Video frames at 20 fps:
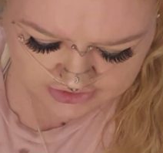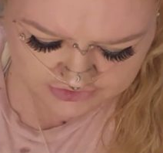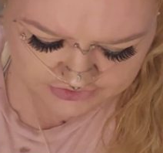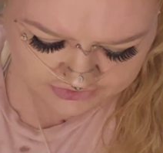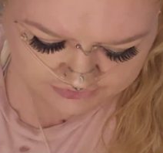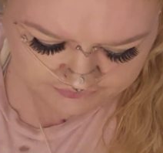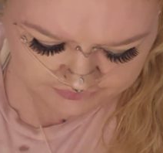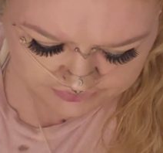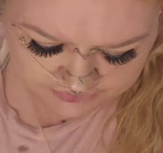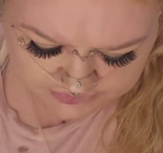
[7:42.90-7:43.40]
I don't
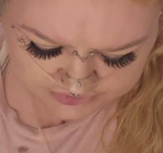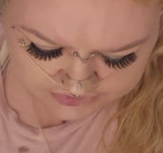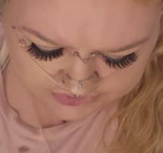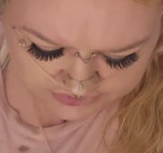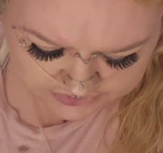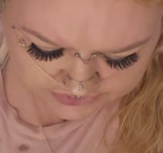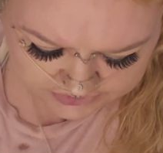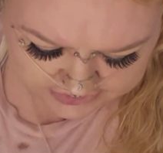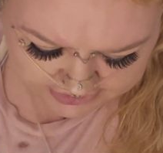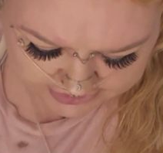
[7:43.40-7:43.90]
even know what it's
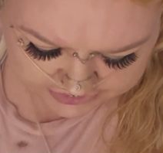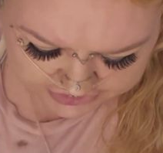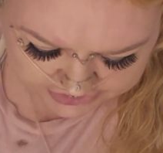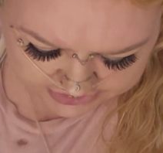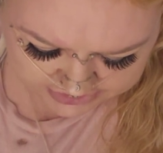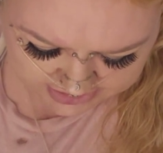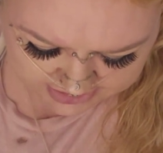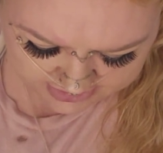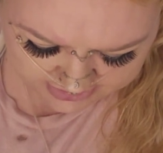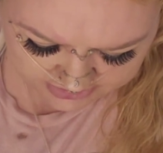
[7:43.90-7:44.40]
called
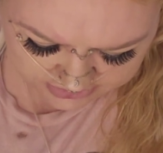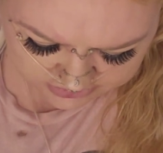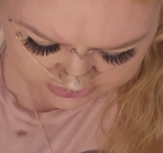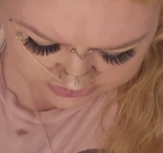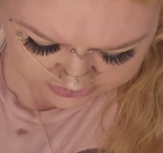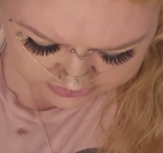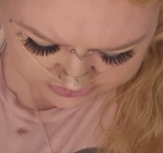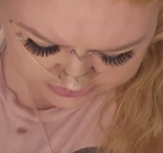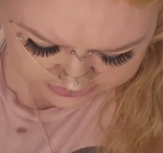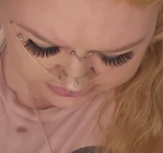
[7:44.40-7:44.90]
actually.
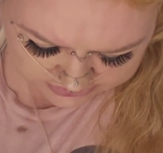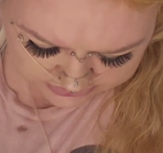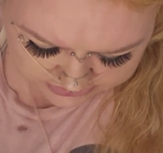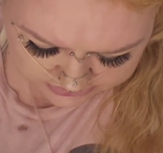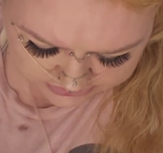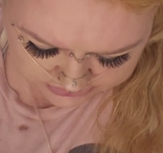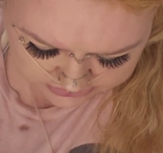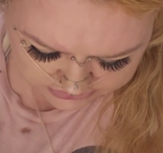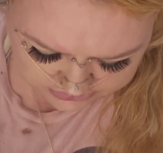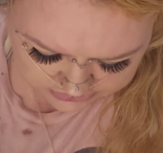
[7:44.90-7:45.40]
Angled
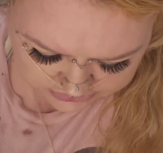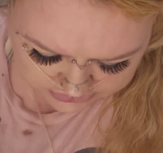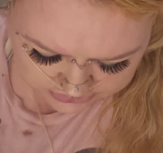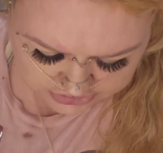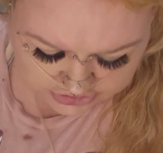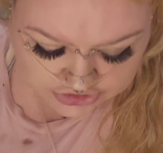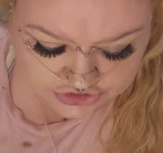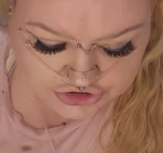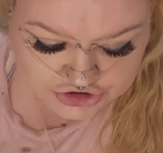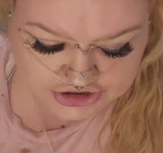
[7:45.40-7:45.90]

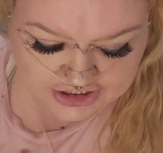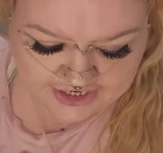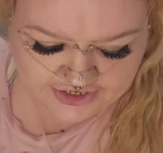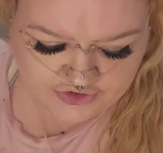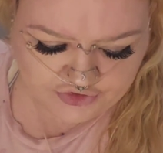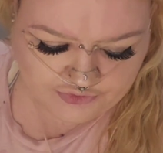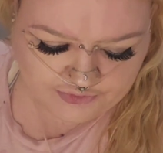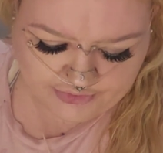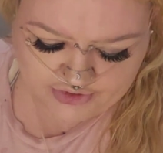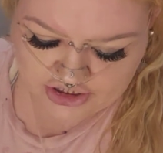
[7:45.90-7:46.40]

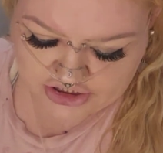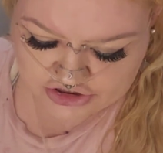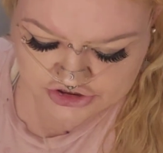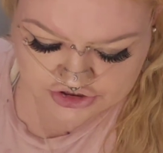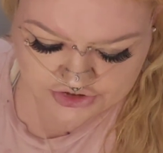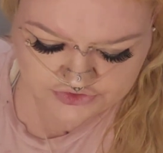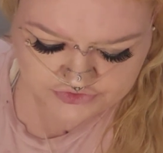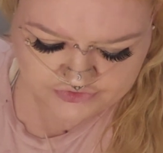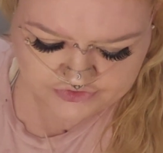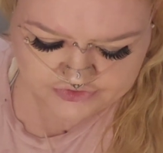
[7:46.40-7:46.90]
shadow
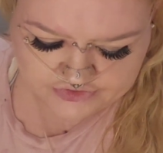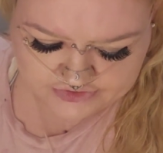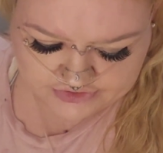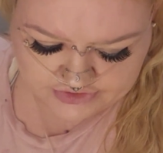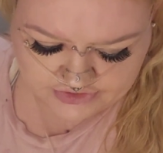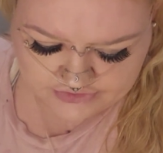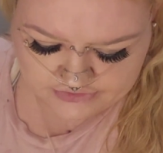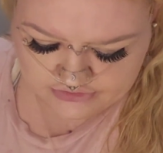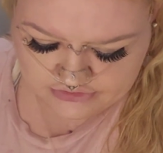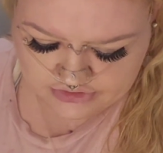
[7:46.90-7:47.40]
brush, I thought
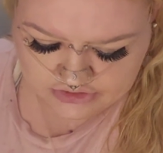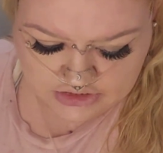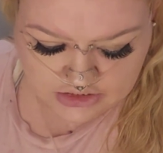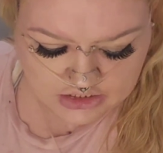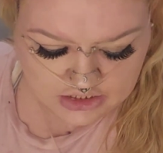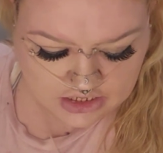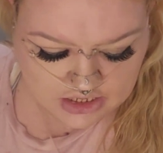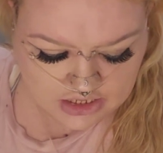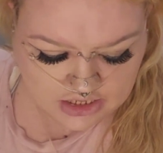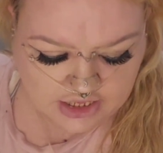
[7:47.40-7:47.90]
so.
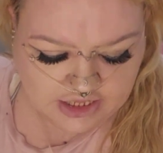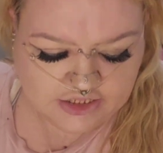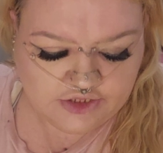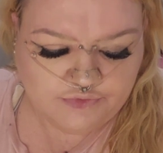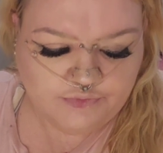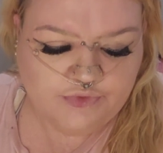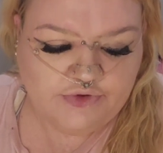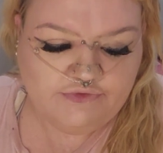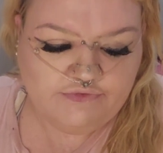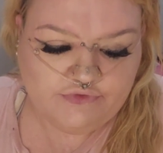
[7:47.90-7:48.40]
And
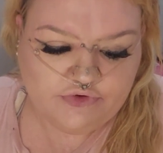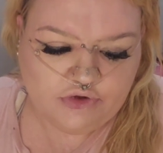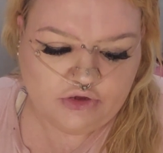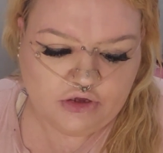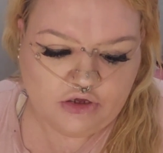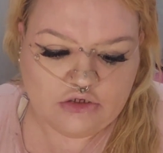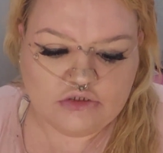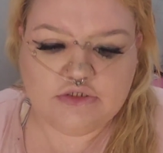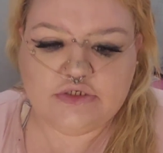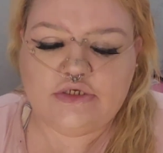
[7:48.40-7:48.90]
then we've
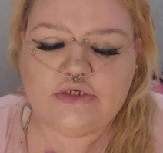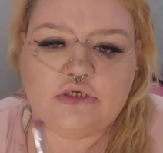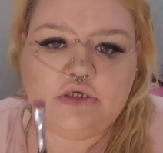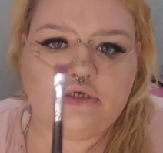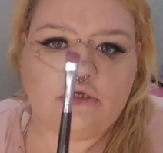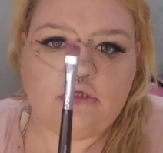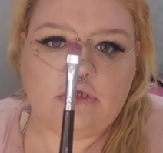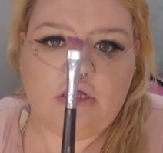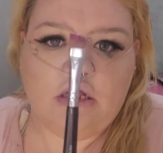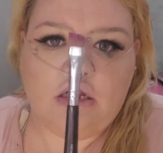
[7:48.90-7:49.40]
got
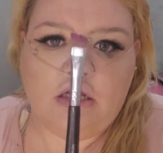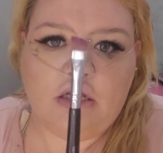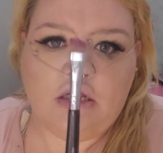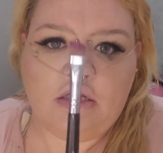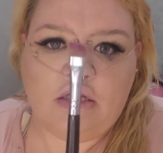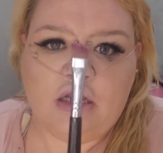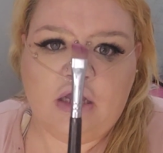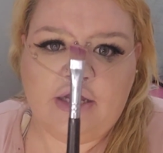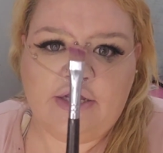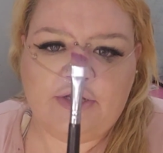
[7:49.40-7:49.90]
a
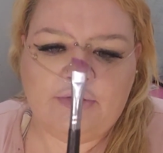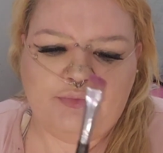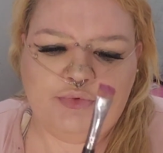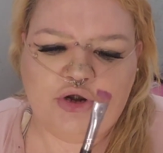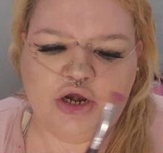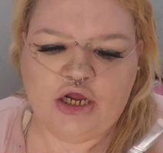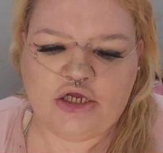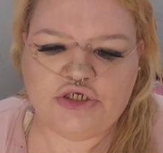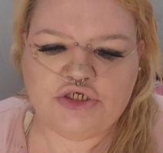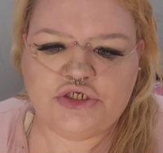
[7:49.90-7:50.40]
liner
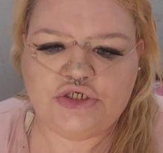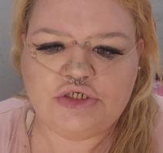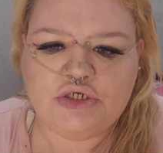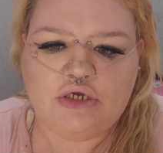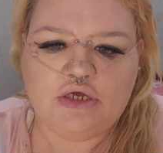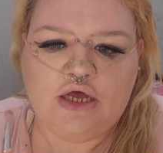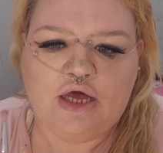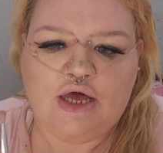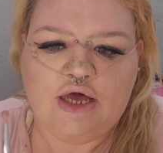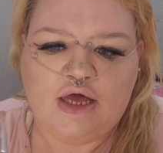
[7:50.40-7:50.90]
brush,
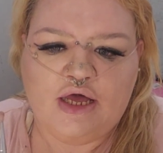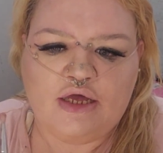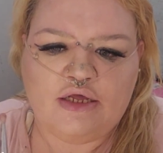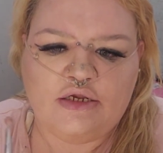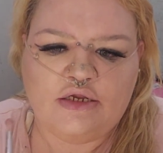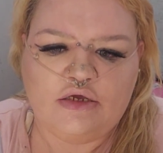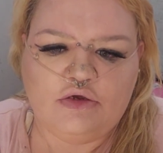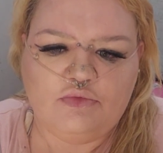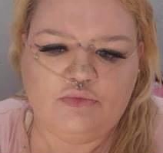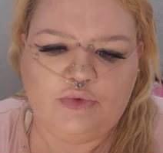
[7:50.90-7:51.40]

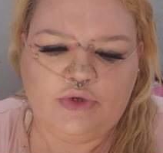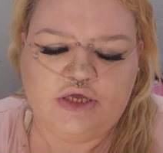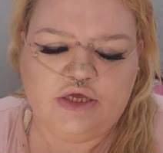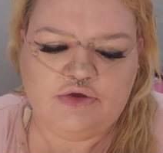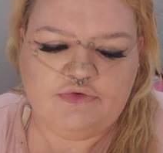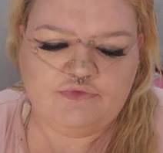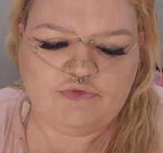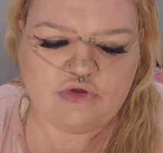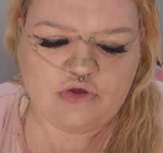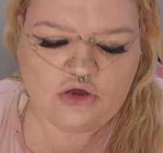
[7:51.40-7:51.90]
and we
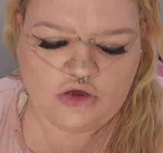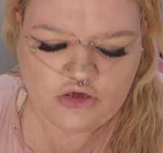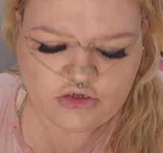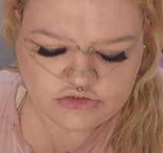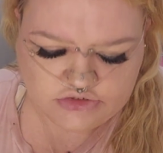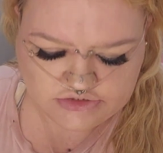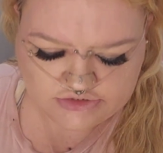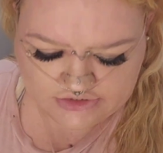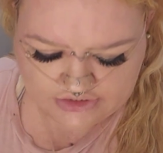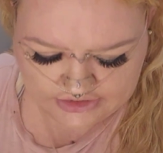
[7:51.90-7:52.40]
have
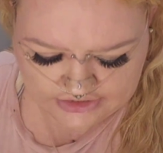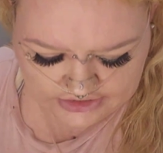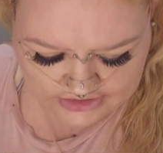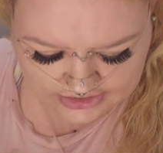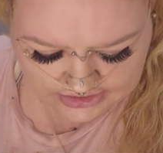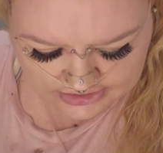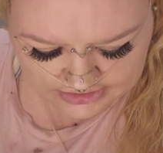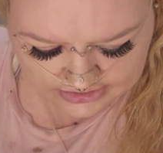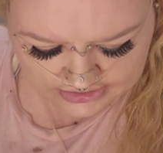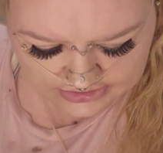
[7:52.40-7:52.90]
got
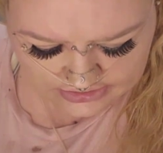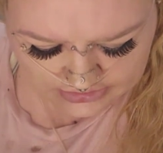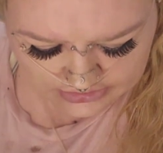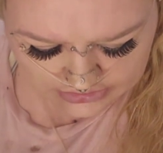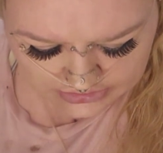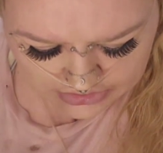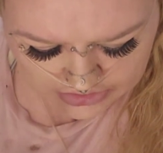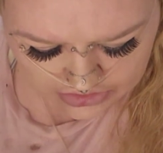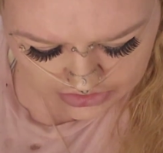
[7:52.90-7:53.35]
the,